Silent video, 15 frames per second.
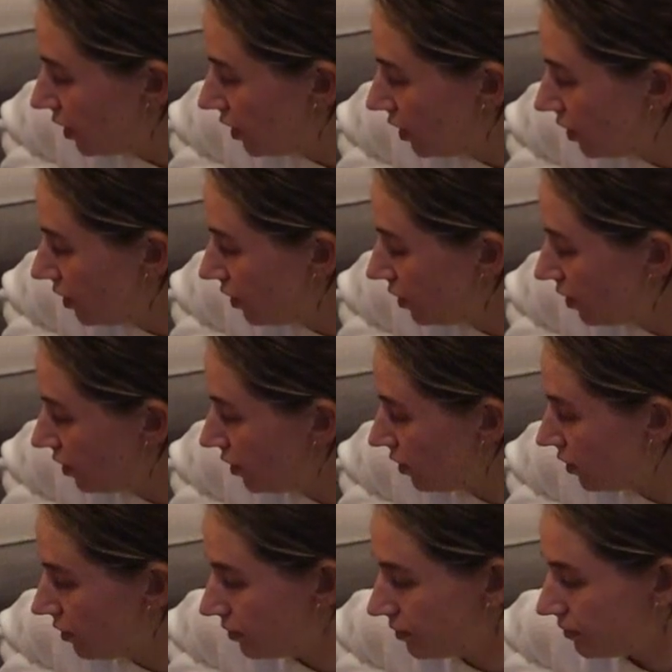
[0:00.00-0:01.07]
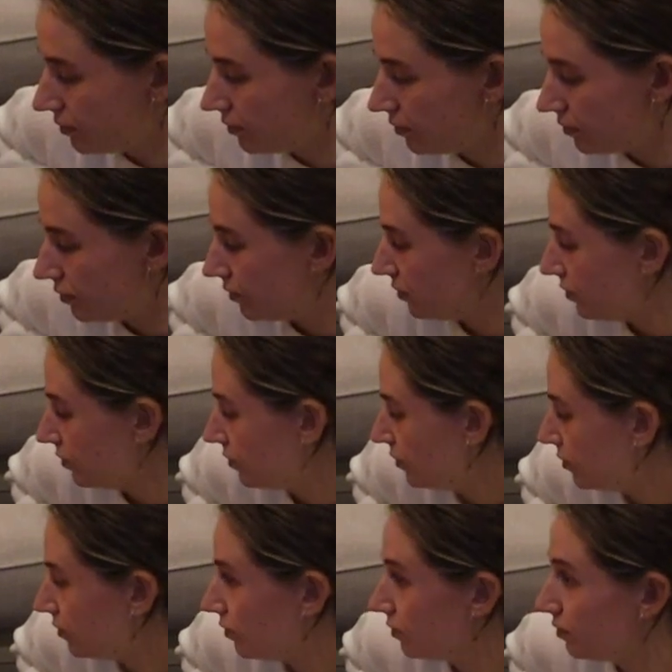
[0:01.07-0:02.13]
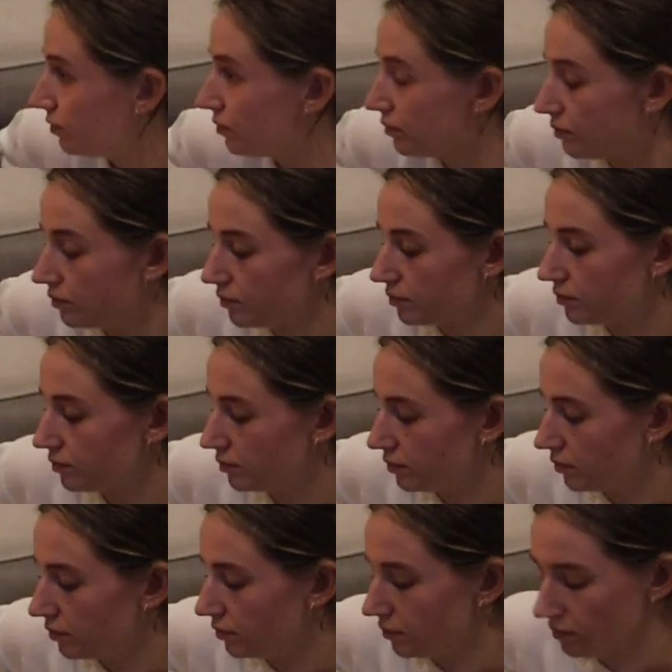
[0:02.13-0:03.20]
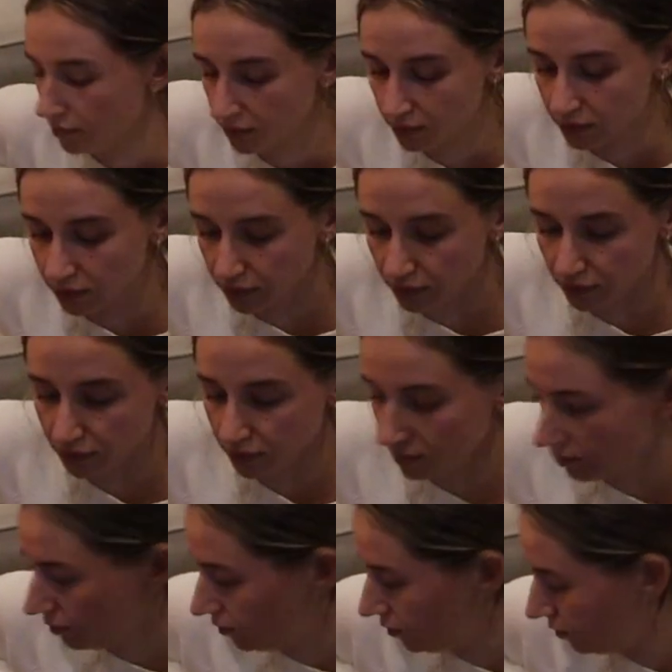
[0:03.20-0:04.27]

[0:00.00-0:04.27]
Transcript: [no speech]